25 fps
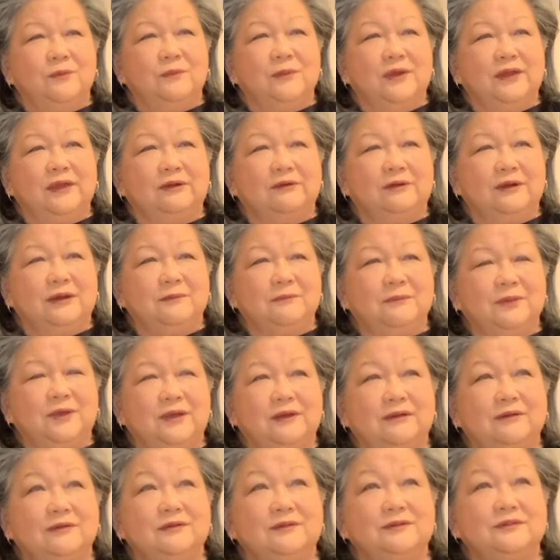my
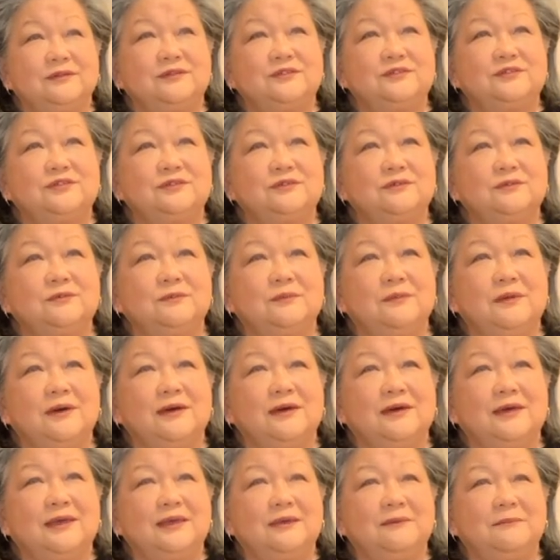grandparents to
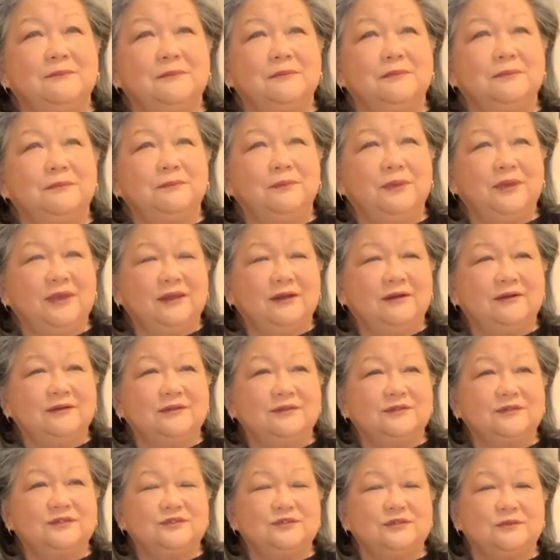my
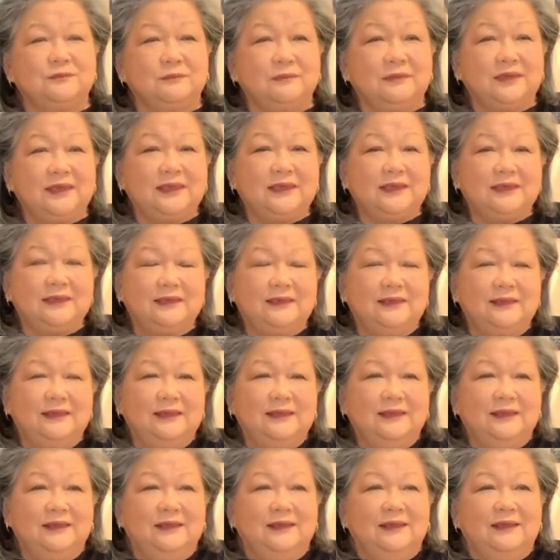parents to me
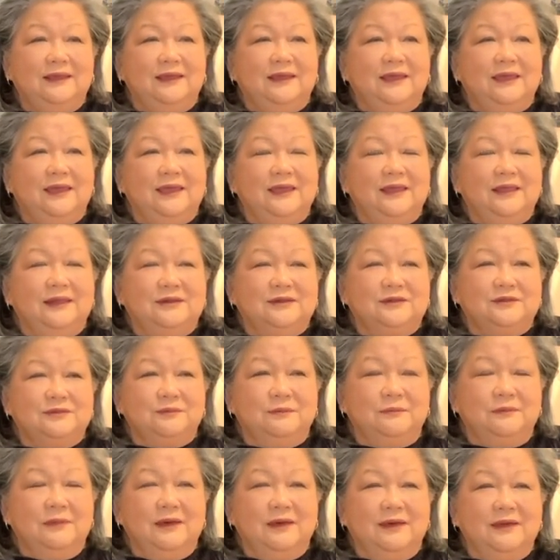and
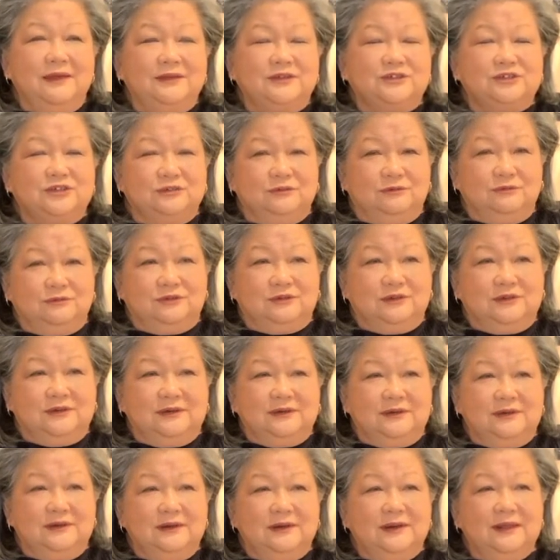my
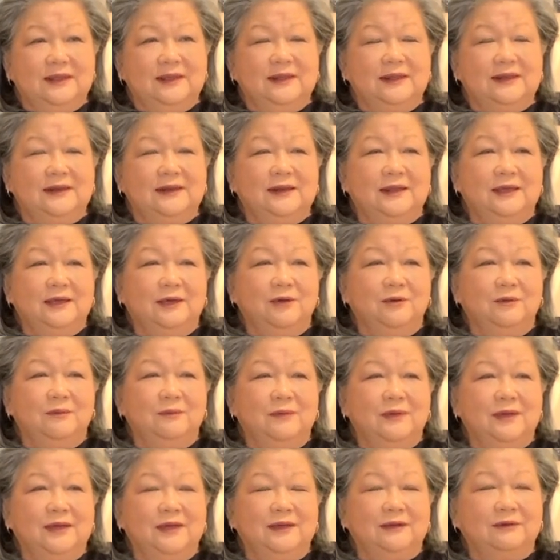children, and now
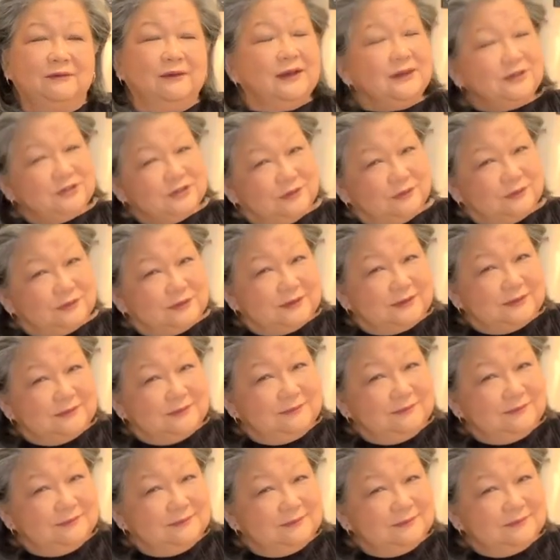my grandchildren
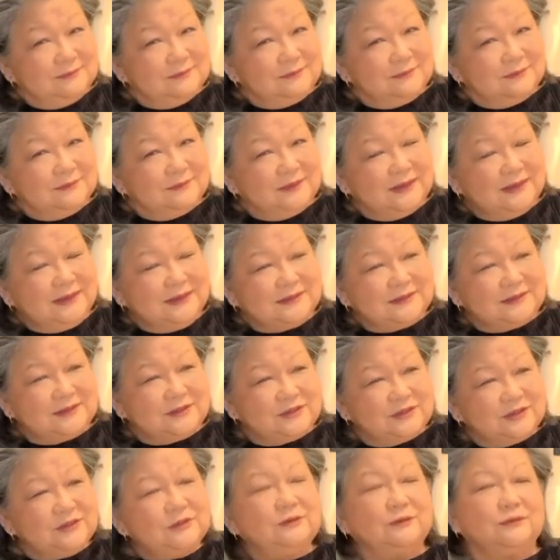eat it
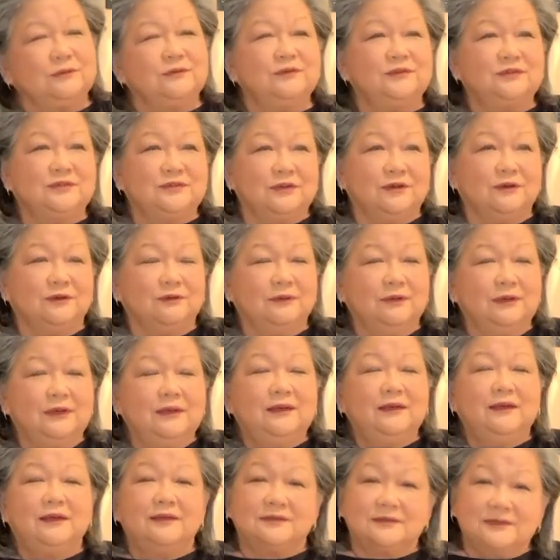too. So
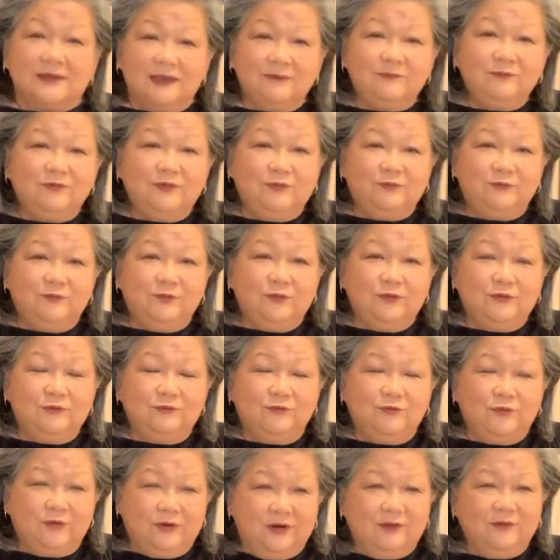it's comfort food
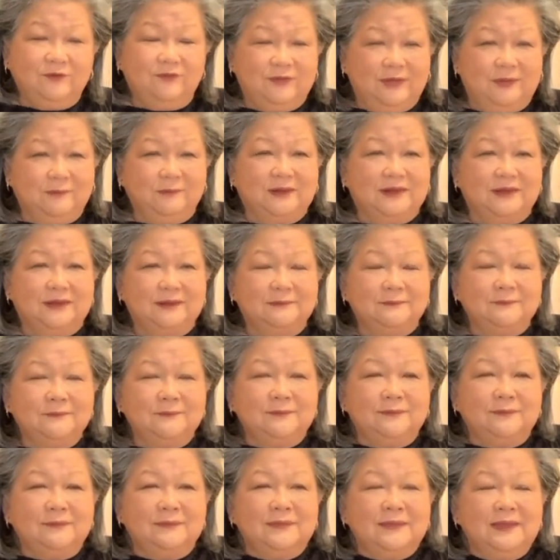for our family.
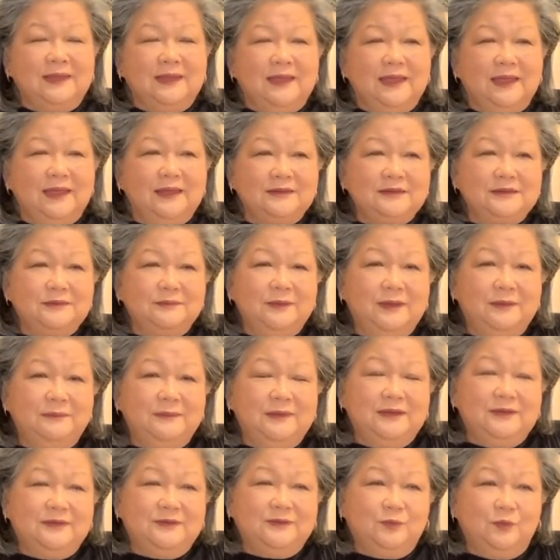Auntie Mei
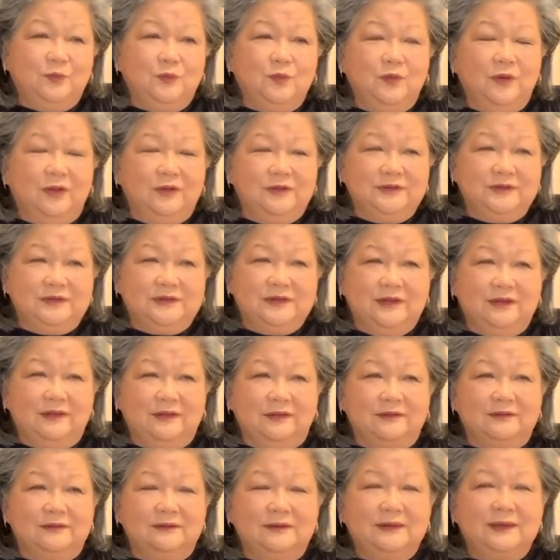Mei's
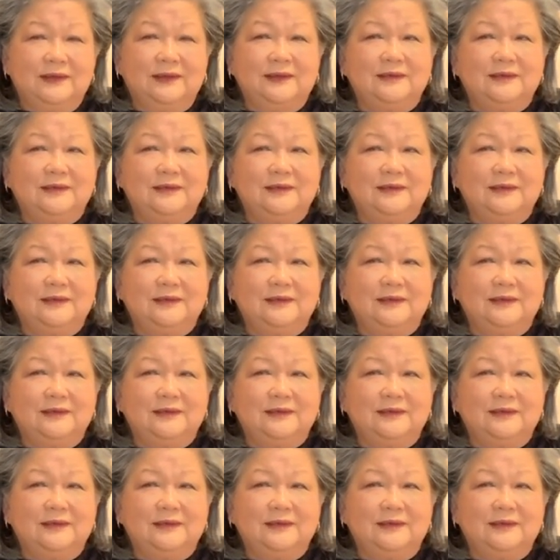wonton